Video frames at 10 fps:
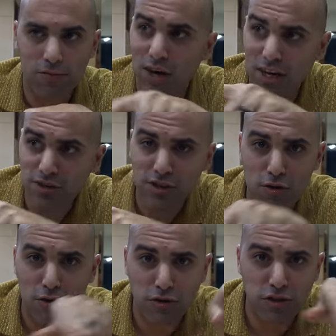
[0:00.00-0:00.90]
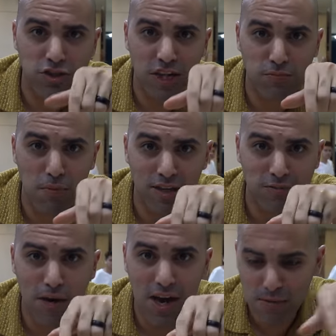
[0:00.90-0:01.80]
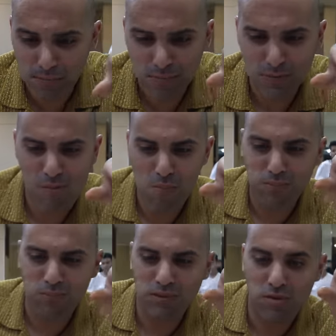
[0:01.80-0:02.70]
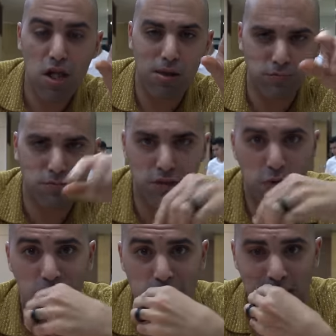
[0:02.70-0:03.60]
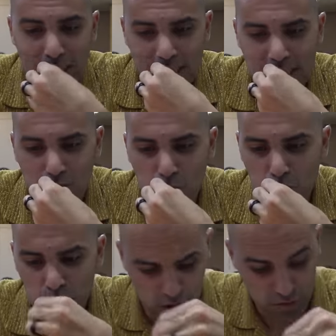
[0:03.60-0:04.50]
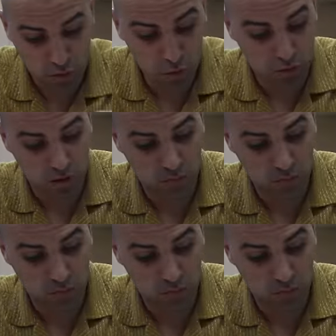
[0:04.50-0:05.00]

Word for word: Valentino Rossi just passed by. Oh, by the way, it's good,